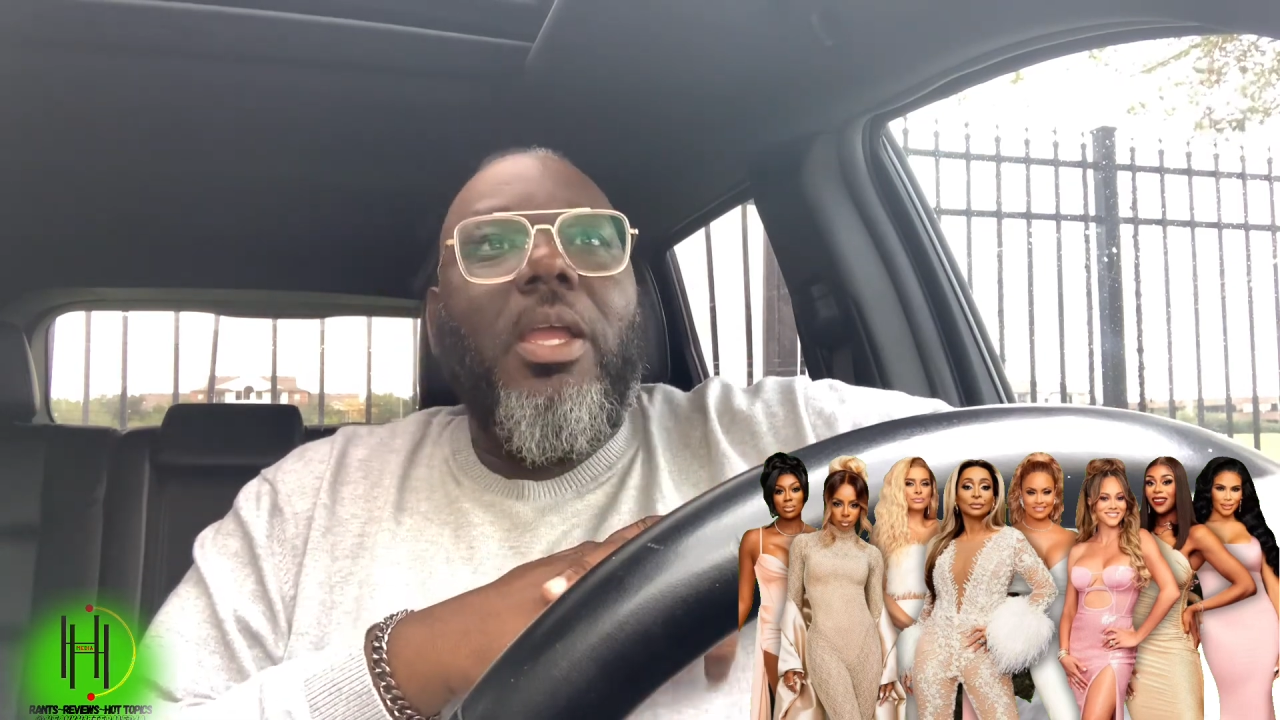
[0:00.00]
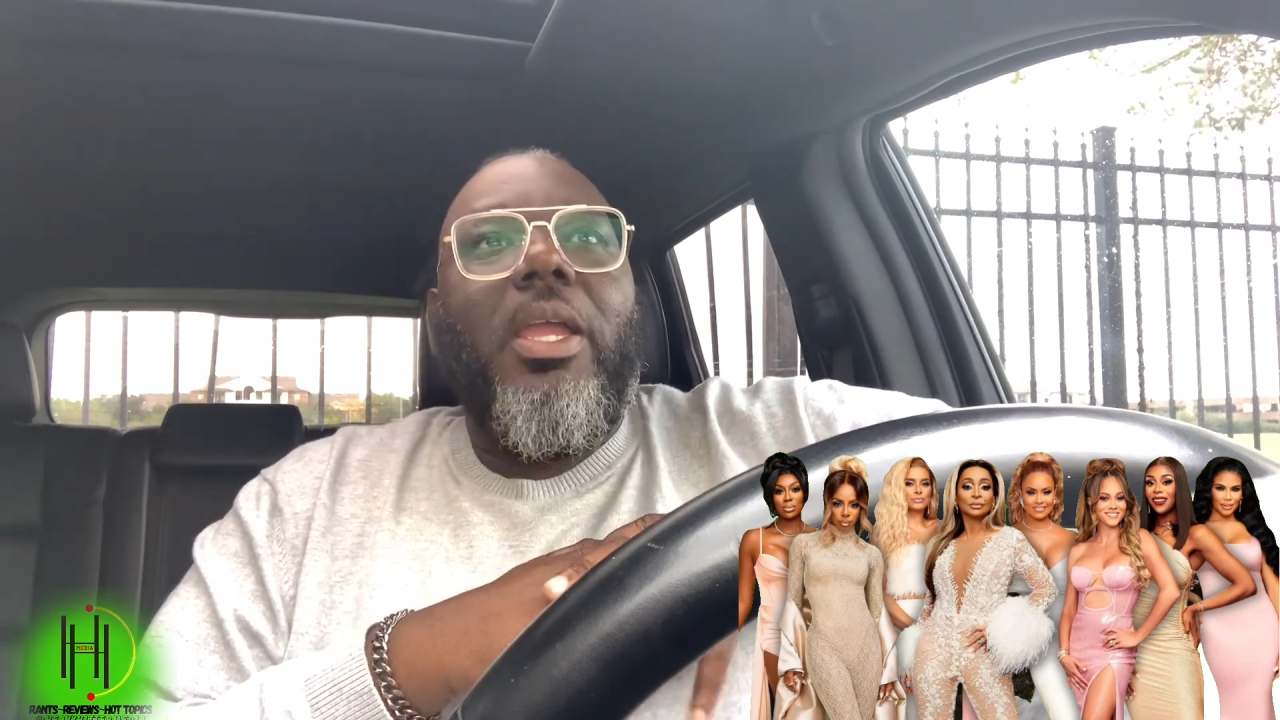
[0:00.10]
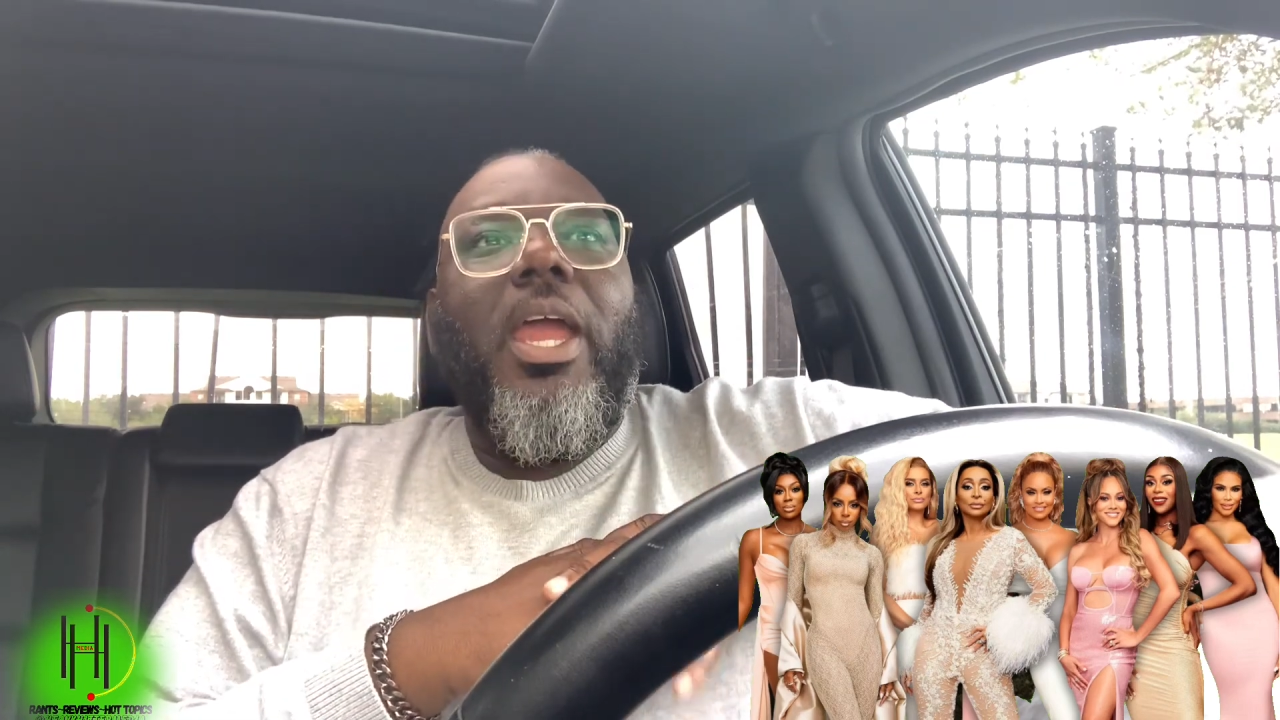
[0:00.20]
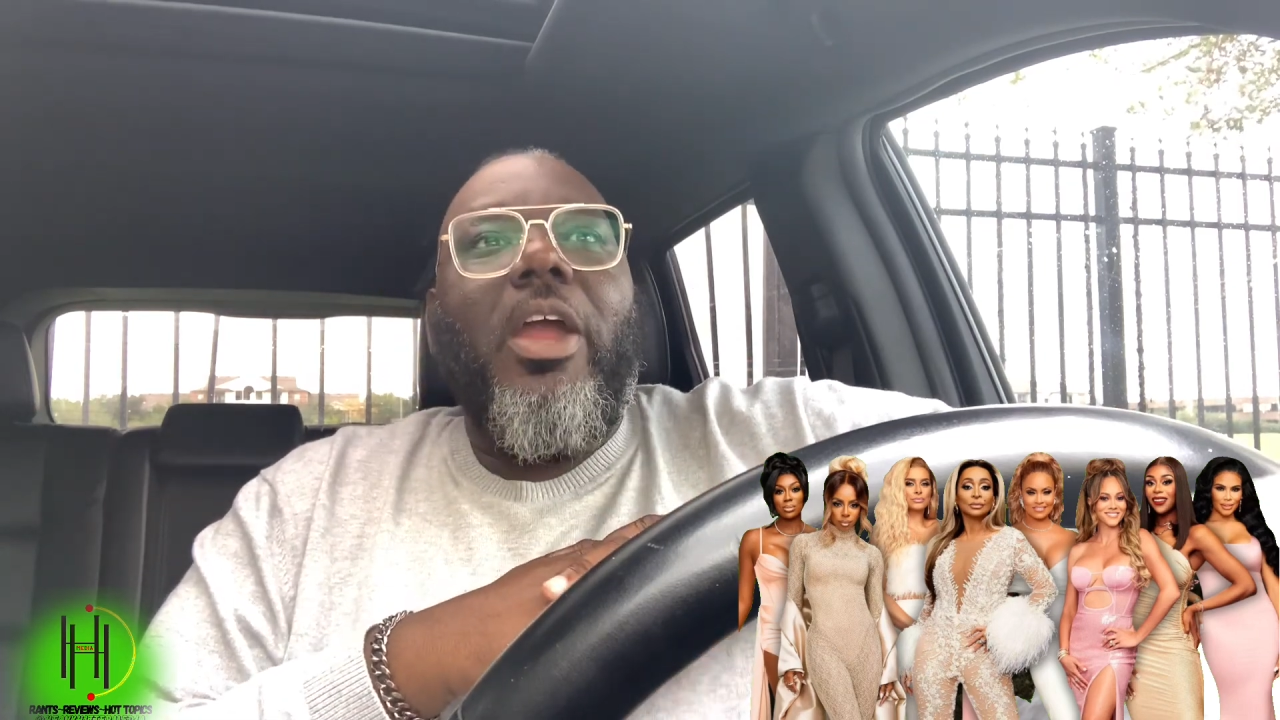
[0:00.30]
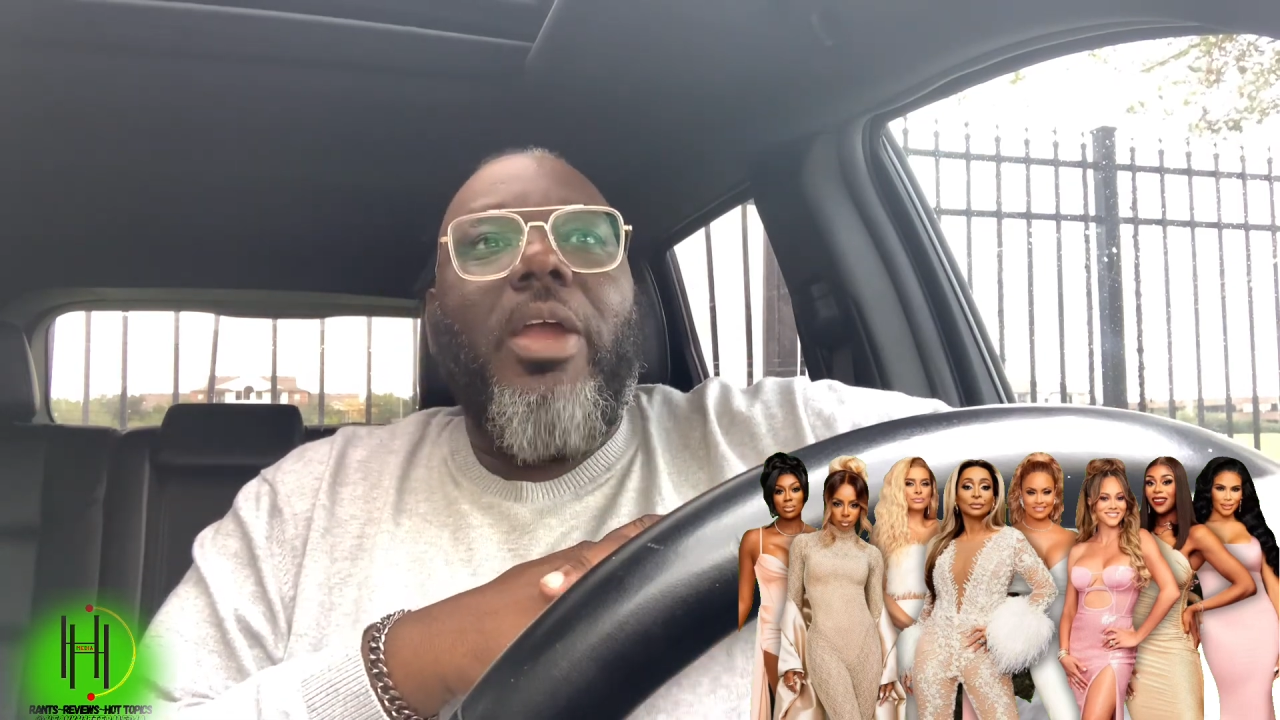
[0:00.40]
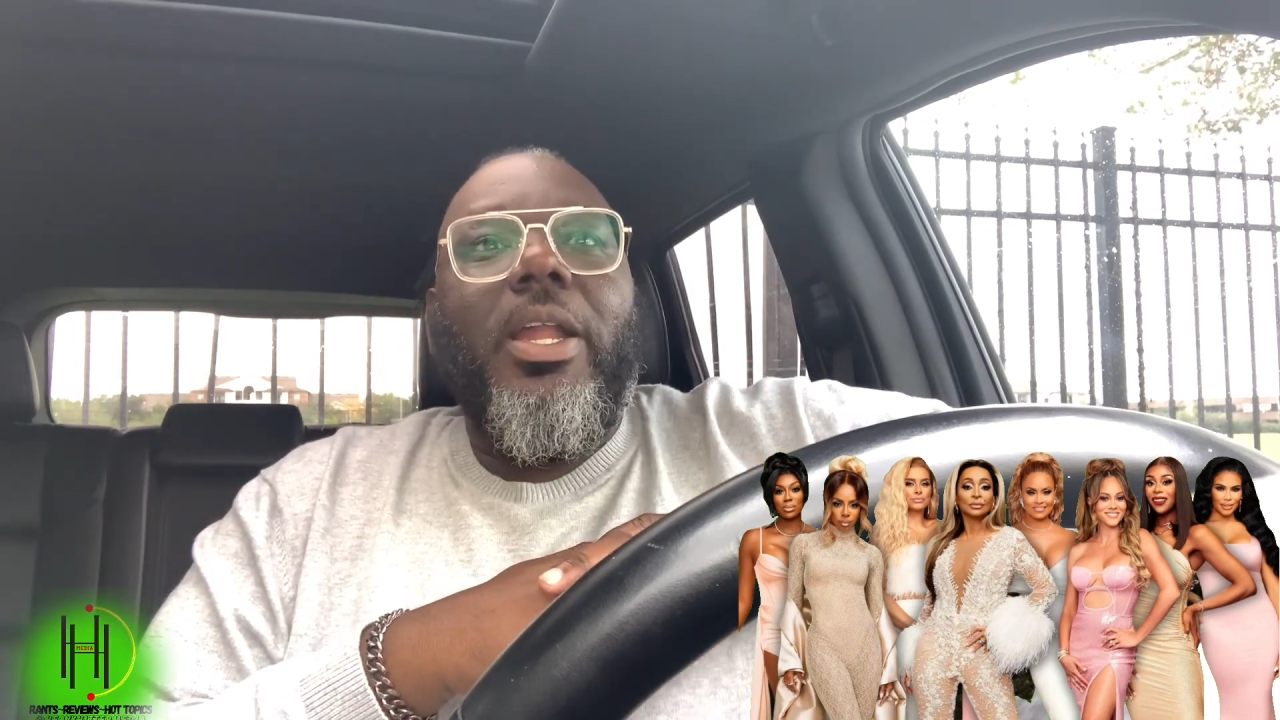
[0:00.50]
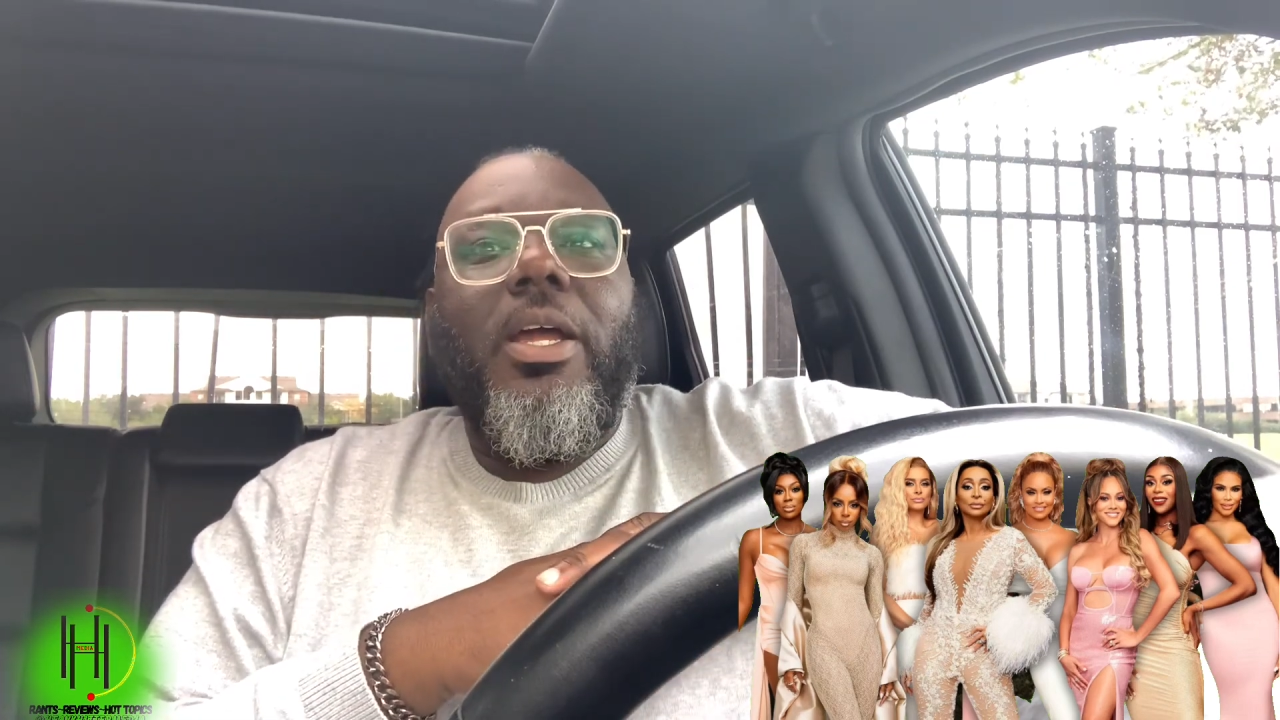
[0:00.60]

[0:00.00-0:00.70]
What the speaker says: Karen,